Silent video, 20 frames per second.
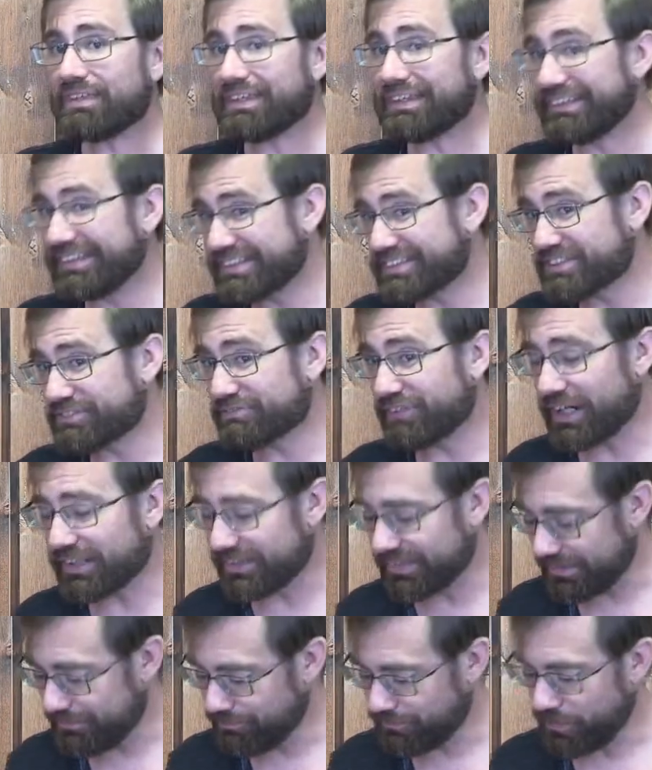This is
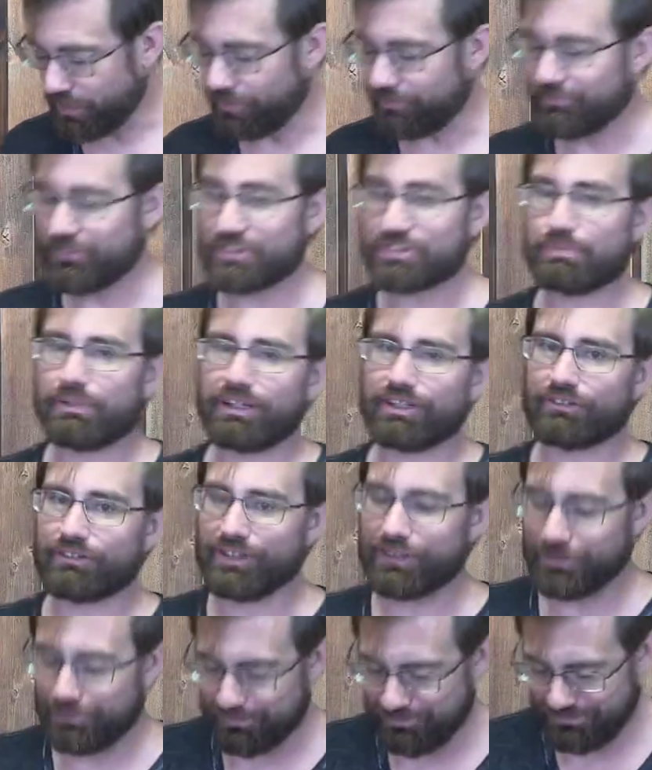vodka. No, it's
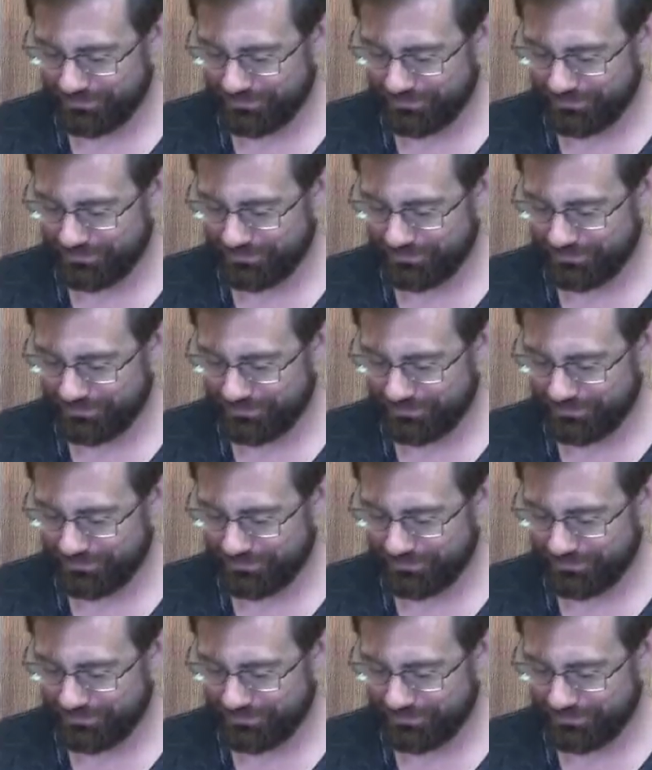Pellegrino.